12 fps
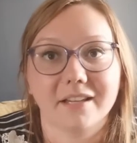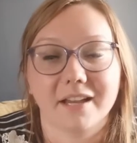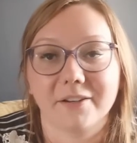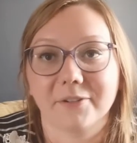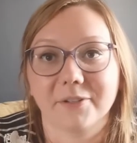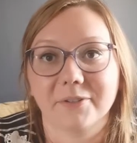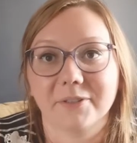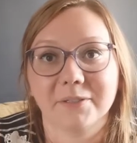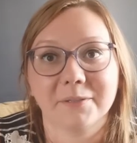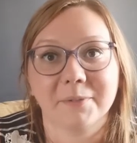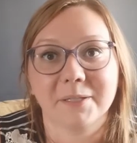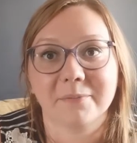I don't know, it
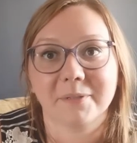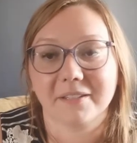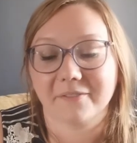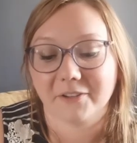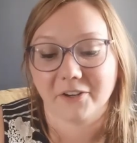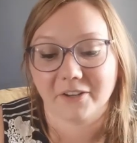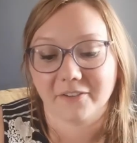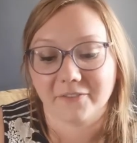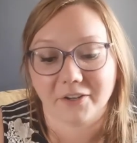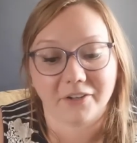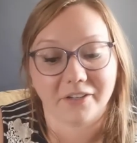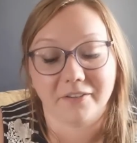just makes me very,
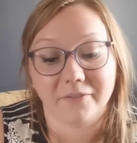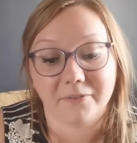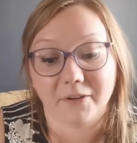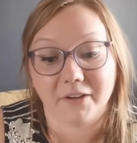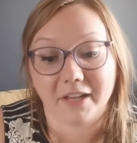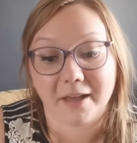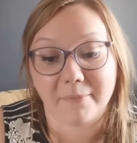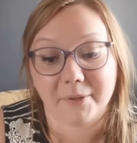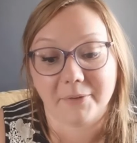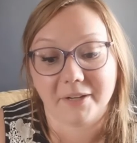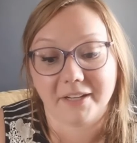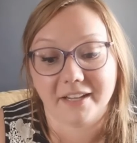very, very
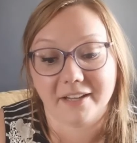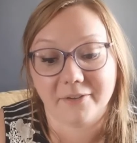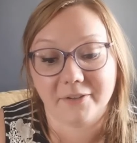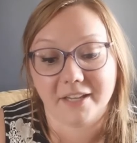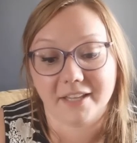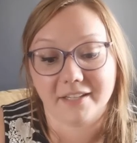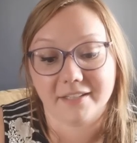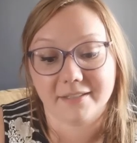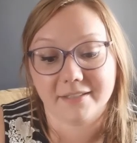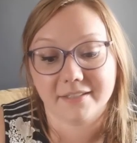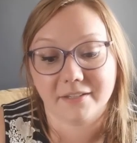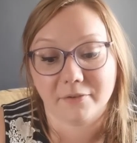happy right now, and
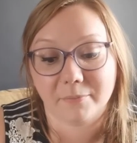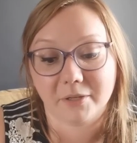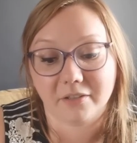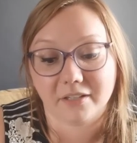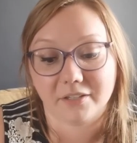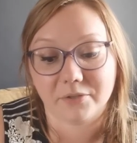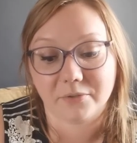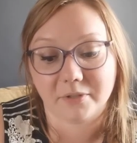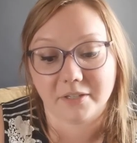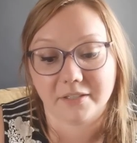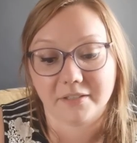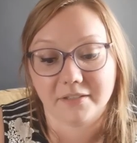it's giving me a lot of joy.